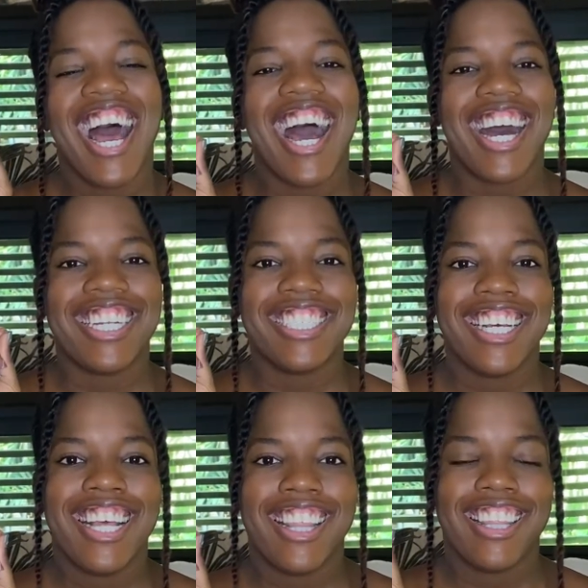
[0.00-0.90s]
and
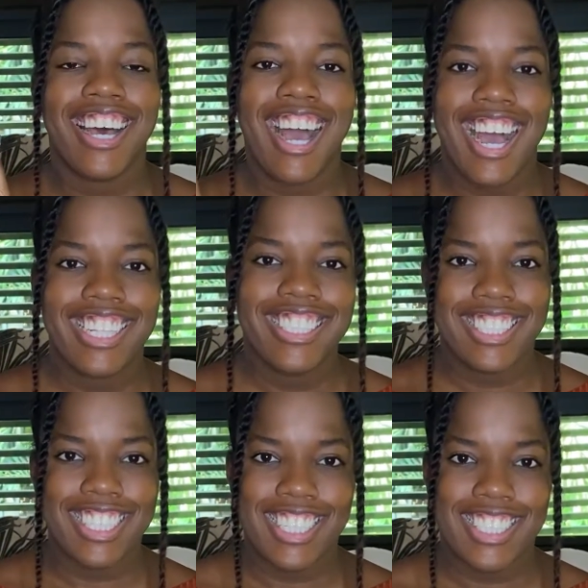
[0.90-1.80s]
the
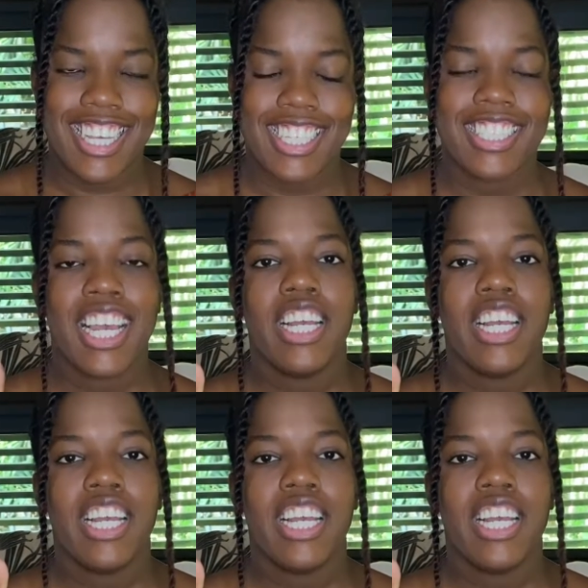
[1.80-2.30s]
antigen test.